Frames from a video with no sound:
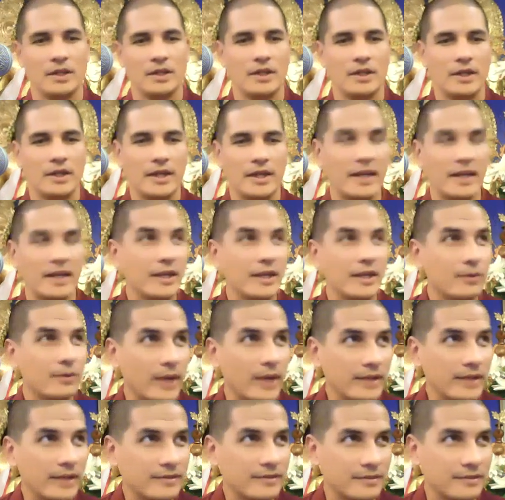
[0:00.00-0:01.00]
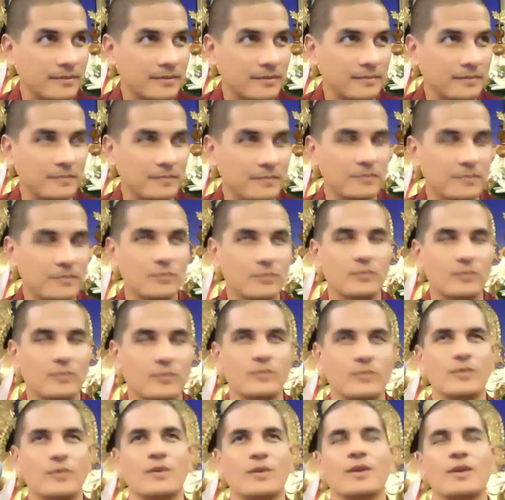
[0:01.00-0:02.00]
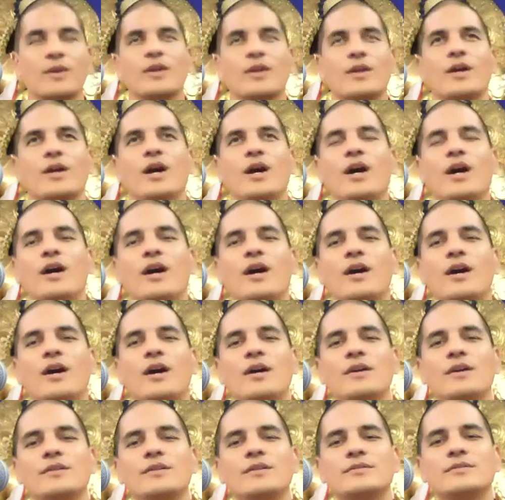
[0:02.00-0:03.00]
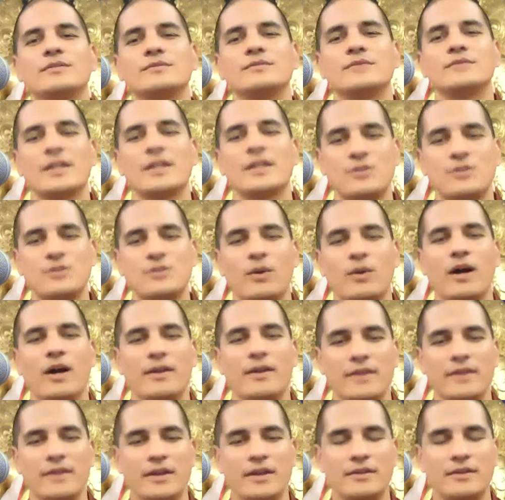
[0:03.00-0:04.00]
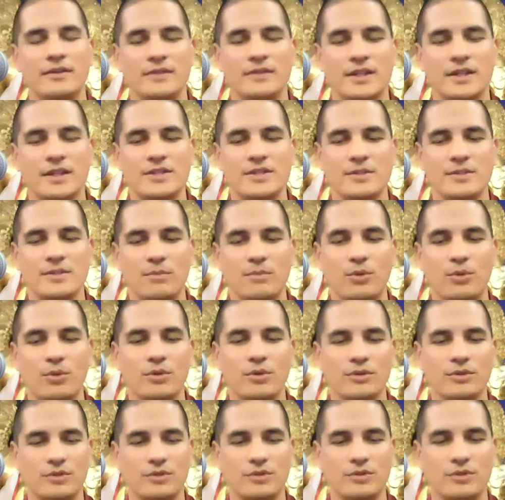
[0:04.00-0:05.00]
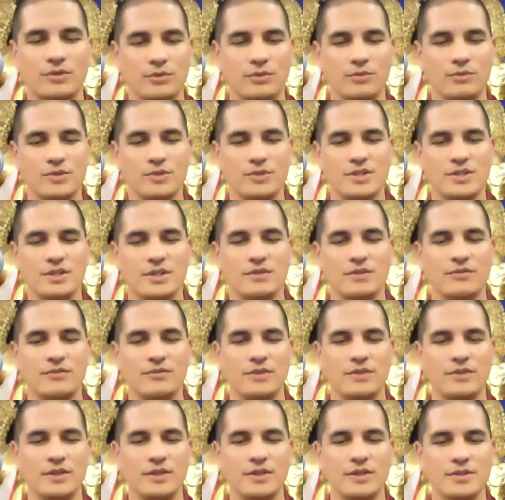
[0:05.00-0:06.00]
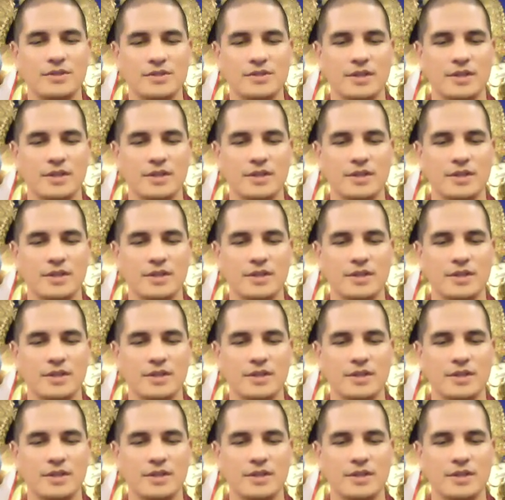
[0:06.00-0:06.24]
At any rate, that's why then it's important to receive these